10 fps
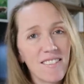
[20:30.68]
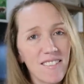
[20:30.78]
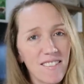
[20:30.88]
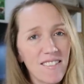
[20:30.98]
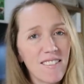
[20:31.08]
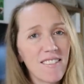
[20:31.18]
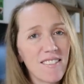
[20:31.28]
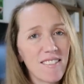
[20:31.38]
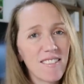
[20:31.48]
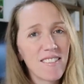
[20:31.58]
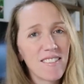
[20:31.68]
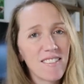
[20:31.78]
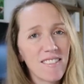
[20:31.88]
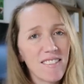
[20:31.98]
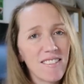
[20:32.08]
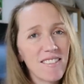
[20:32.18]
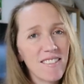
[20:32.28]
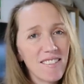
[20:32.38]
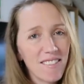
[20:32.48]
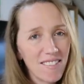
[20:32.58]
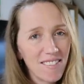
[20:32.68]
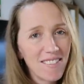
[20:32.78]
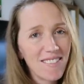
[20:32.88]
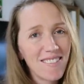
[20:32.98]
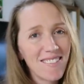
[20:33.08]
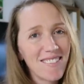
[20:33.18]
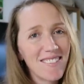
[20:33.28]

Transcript: (not speaking)